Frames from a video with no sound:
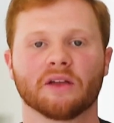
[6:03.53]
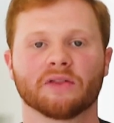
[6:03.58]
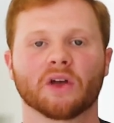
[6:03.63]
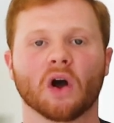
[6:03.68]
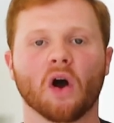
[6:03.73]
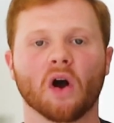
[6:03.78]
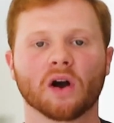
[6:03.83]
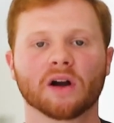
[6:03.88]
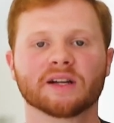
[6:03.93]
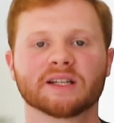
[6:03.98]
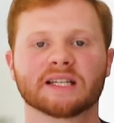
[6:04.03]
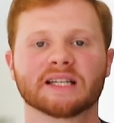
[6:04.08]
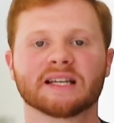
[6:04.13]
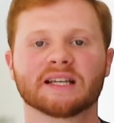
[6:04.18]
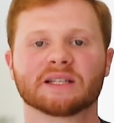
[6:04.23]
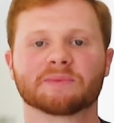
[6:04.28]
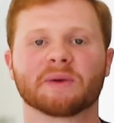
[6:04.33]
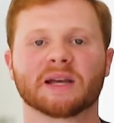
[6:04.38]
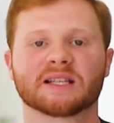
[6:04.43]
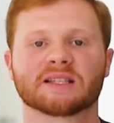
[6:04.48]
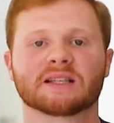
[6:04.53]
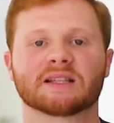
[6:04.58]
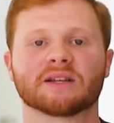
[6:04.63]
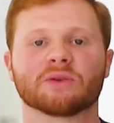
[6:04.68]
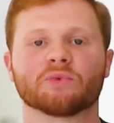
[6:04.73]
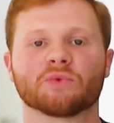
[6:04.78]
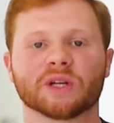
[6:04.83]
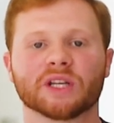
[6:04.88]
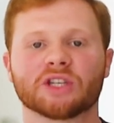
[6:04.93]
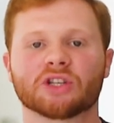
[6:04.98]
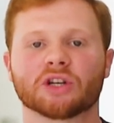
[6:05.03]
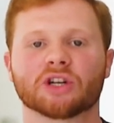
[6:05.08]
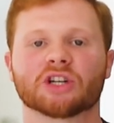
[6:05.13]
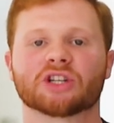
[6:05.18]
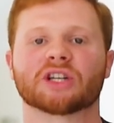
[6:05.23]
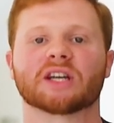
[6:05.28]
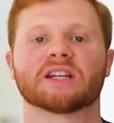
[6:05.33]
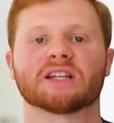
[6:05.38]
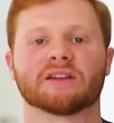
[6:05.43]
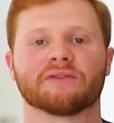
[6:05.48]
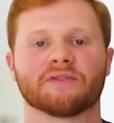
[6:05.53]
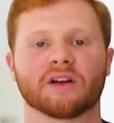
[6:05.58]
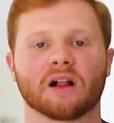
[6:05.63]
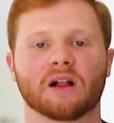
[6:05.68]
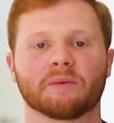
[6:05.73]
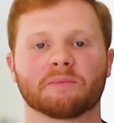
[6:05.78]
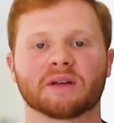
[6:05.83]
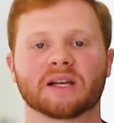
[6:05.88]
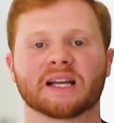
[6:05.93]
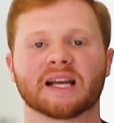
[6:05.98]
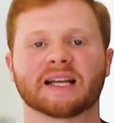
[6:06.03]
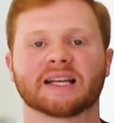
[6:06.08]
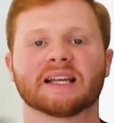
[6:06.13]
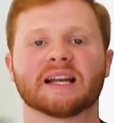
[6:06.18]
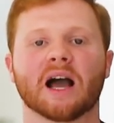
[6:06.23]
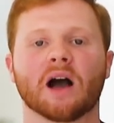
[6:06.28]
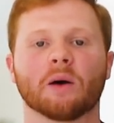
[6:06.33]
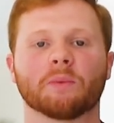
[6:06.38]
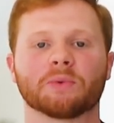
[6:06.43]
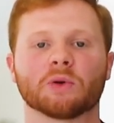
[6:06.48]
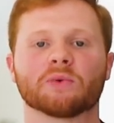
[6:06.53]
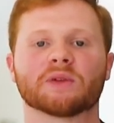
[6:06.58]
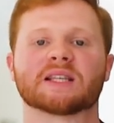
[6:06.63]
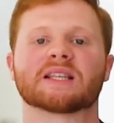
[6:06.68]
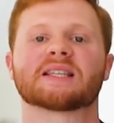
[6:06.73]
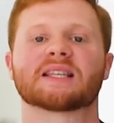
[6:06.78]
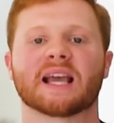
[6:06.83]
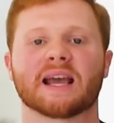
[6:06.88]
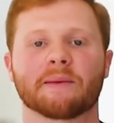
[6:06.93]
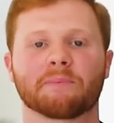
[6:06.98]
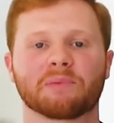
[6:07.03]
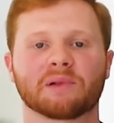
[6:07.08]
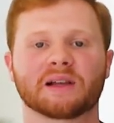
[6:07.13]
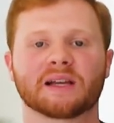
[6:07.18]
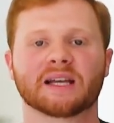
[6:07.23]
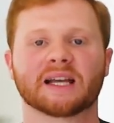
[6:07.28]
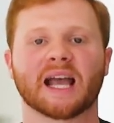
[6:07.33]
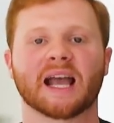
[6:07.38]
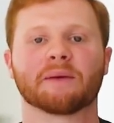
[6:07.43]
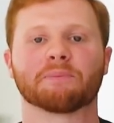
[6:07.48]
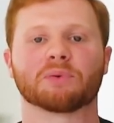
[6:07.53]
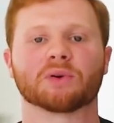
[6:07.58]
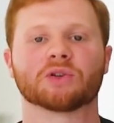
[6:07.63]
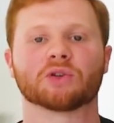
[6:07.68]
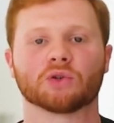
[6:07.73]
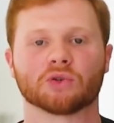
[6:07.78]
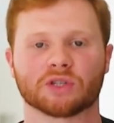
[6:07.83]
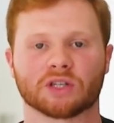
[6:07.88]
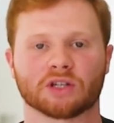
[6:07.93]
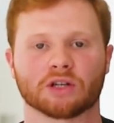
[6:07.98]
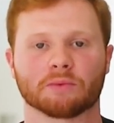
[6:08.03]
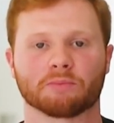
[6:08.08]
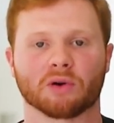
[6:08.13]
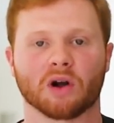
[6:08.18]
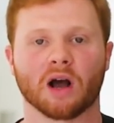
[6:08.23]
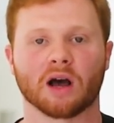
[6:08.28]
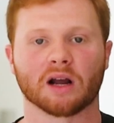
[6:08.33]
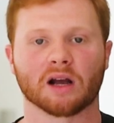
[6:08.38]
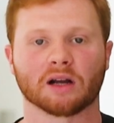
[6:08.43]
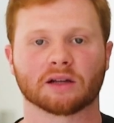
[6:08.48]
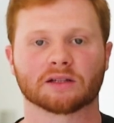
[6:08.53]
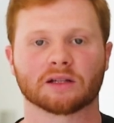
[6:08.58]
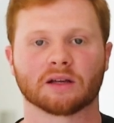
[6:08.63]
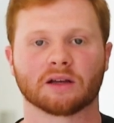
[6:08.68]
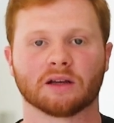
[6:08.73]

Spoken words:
The R&D is basically research and development and can help you with sampling and producing your product.